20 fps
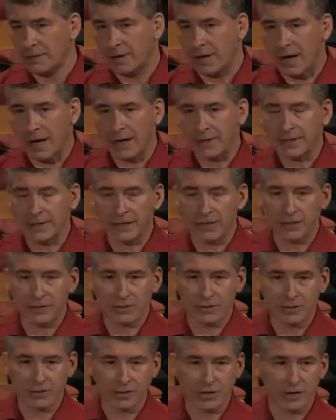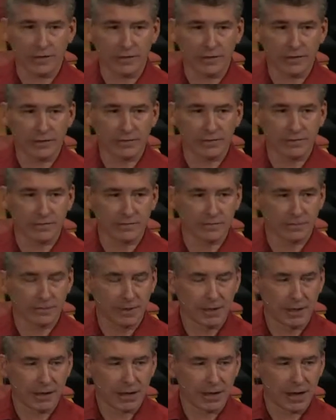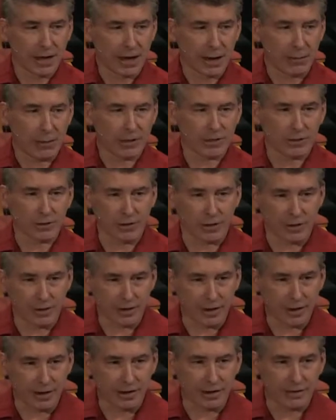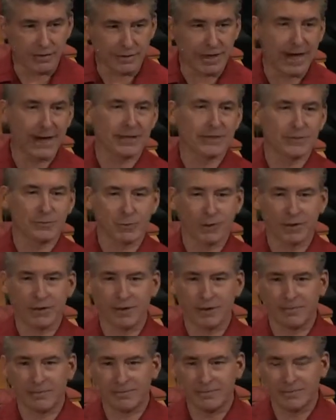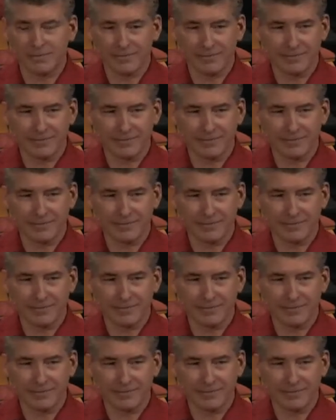I attended the service. I went to a, a dance with him